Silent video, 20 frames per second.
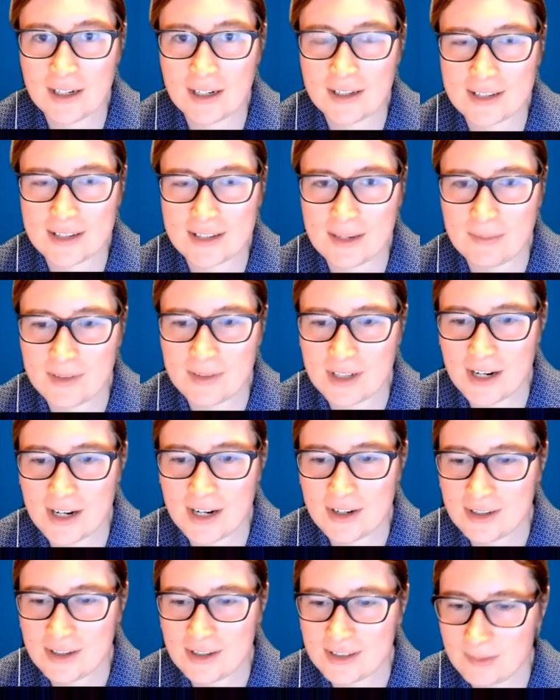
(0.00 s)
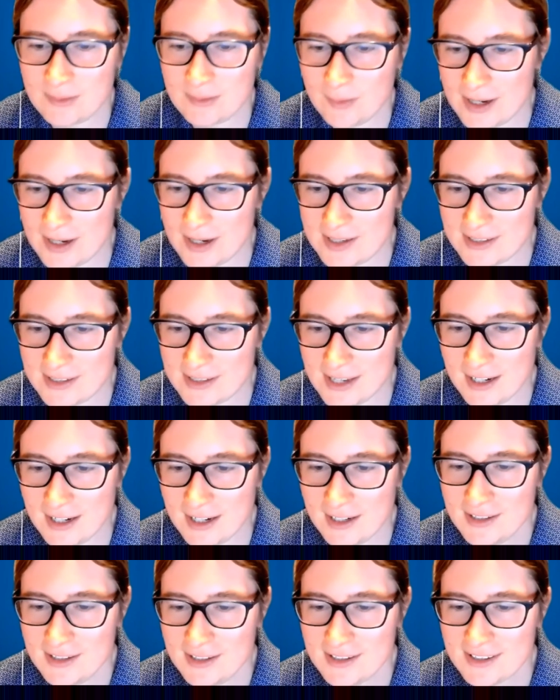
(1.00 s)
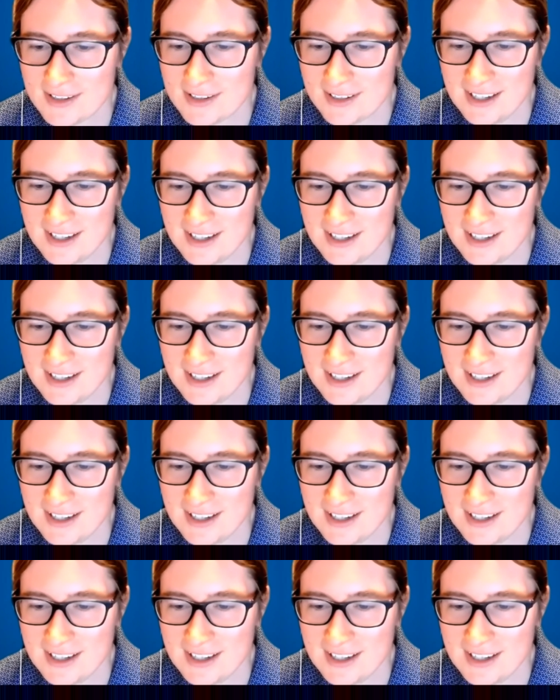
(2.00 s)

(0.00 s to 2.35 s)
is I'm changing some of my settings.